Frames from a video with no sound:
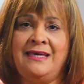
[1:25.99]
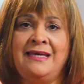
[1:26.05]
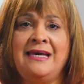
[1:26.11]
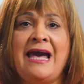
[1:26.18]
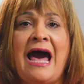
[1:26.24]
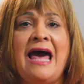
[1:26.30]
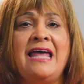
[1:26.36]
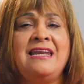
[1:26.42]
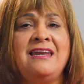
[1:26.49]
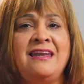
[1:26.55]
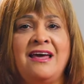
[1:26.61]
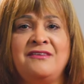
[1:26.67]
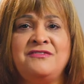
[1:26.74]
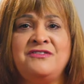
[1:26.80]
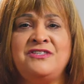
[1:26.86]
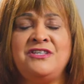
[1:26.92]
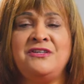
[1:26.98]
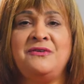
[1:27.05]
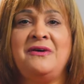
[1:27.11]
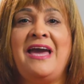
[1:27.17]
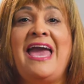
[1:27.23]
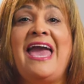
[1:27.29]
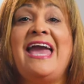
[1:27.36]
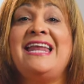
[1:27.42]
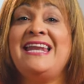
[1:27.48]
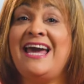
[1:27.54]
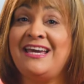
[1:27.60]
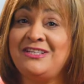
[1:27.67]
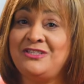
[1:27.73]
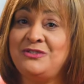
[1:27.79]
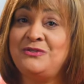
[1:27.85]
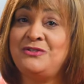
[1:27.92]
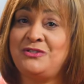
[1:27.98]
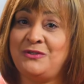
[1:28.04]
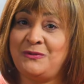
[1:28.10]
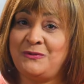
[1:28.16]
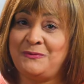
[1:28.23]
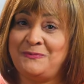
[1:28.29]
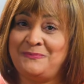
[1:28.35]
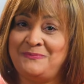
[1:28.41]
God loves you, and I do too.